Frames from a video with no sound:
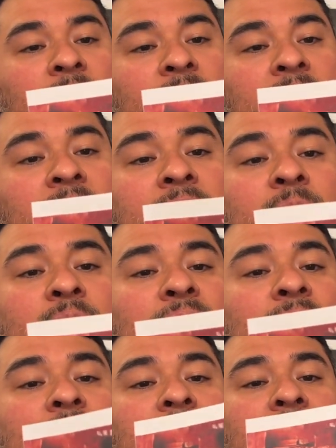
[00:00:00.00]
it
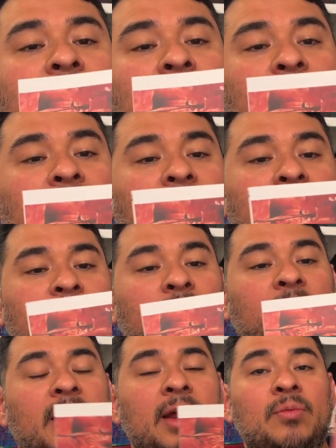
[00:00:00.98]
pretty quick,
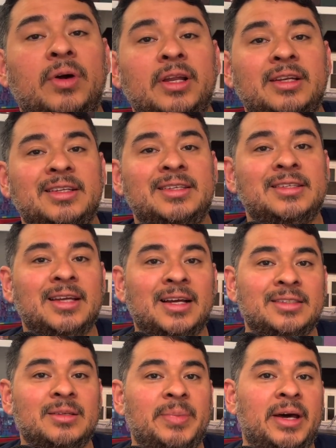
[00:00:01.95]
but I want to
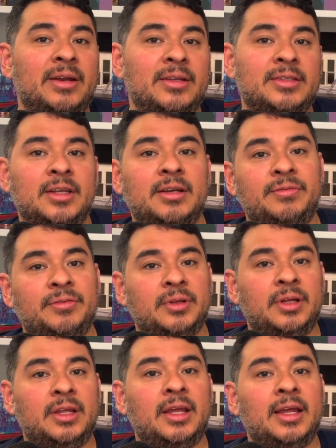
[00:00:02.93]
discuss about it instead of,
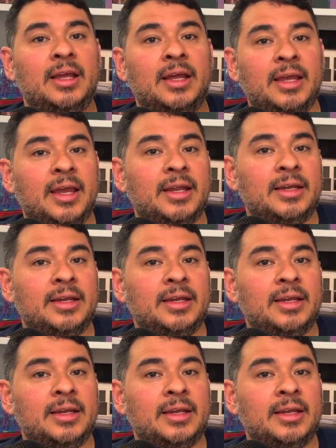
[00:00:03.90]
again,